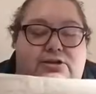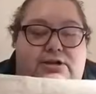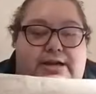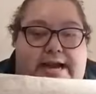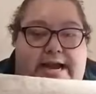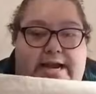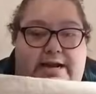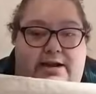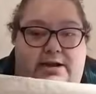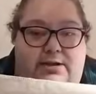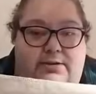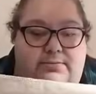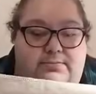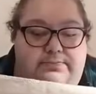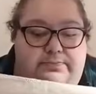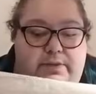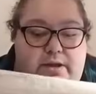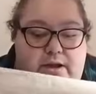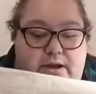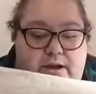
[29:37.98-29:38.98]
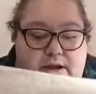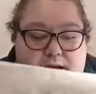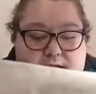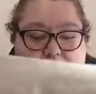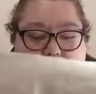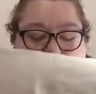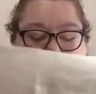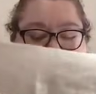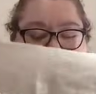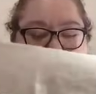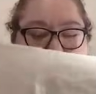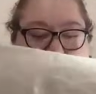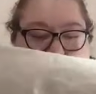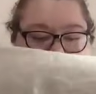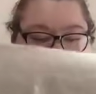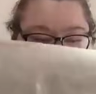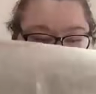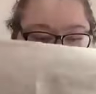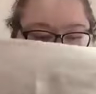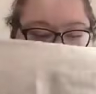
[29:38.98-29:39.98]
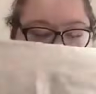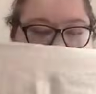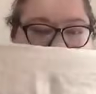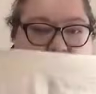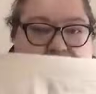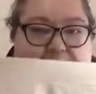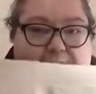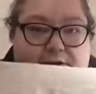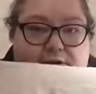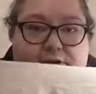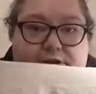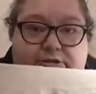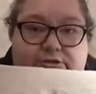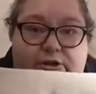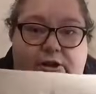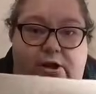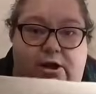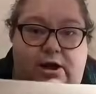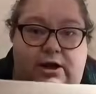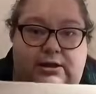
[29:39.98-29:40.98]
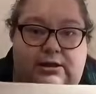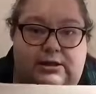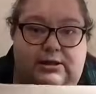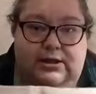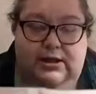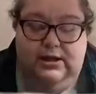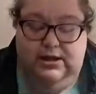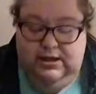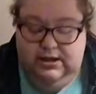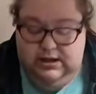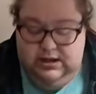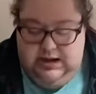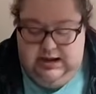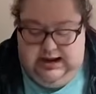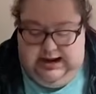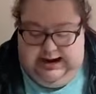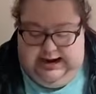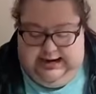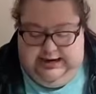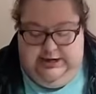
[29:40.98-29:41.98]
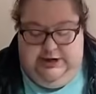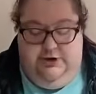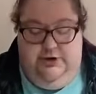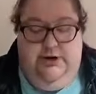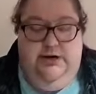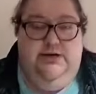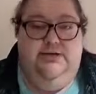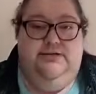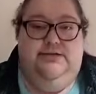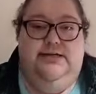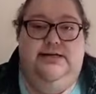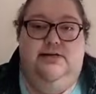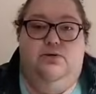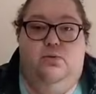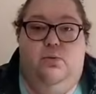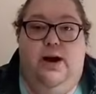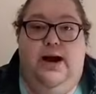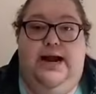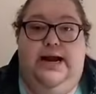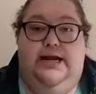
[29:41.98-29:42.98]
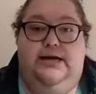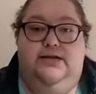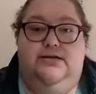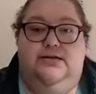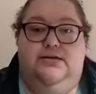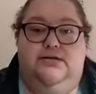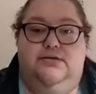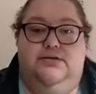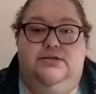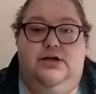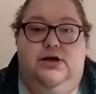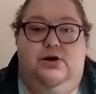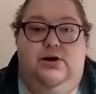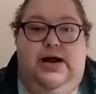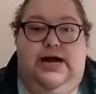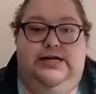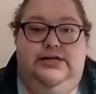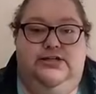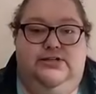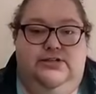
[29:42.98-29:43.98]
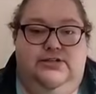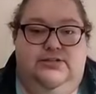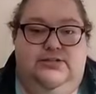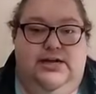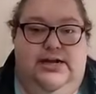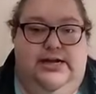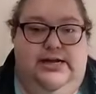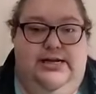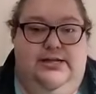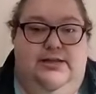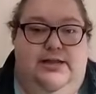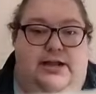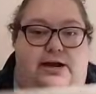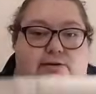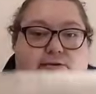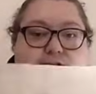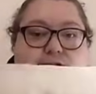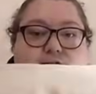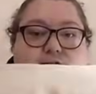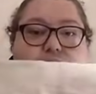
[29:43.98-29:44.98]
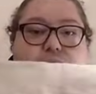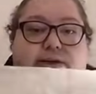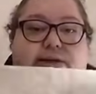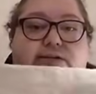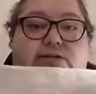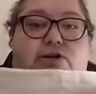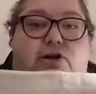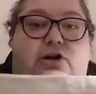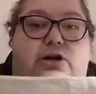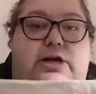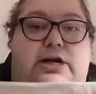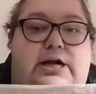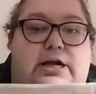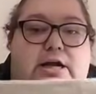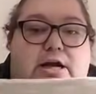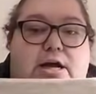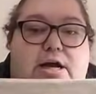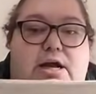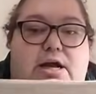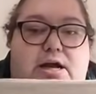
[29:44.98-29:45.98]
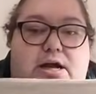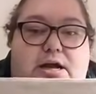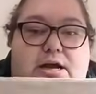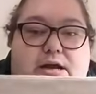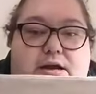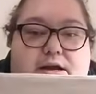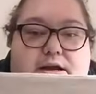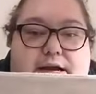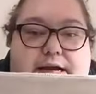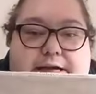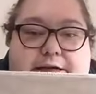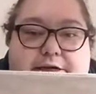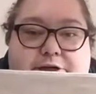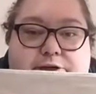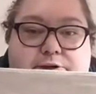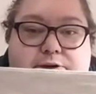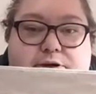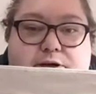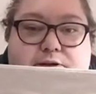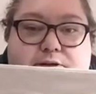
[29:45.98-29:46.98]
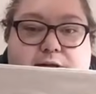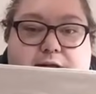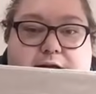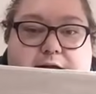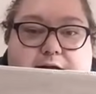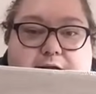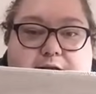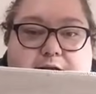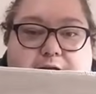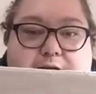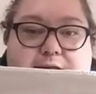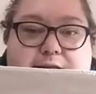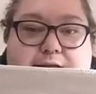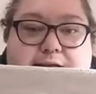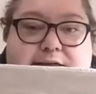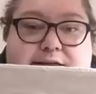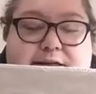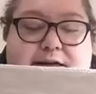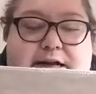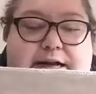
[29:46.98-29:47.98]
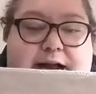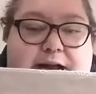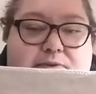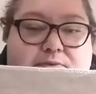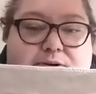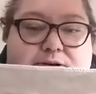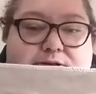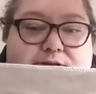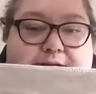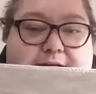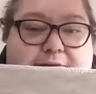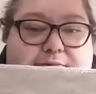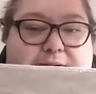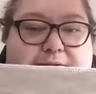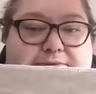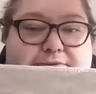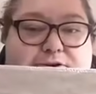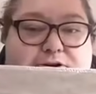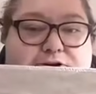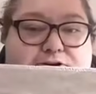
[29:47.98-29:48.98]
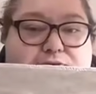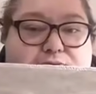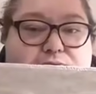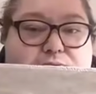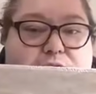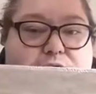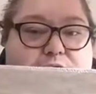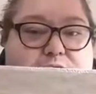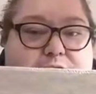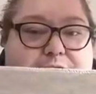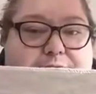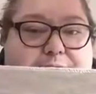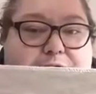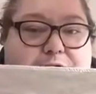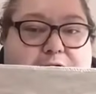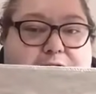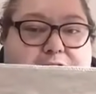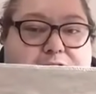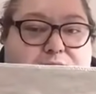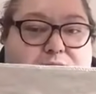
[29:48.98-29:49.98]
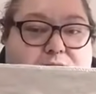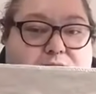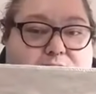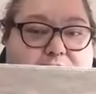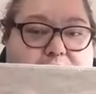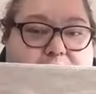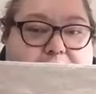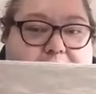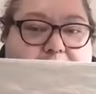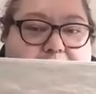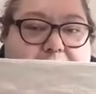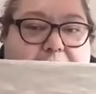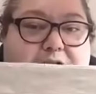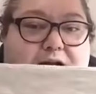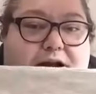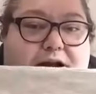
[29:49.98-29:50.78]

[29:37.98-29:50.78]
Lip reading: on Ada, and I did the fiddler's cloth, and you couldn't see the white. So I just decided that I was going to restart it and do it on linen. And this, again, was like my first real experience with linen.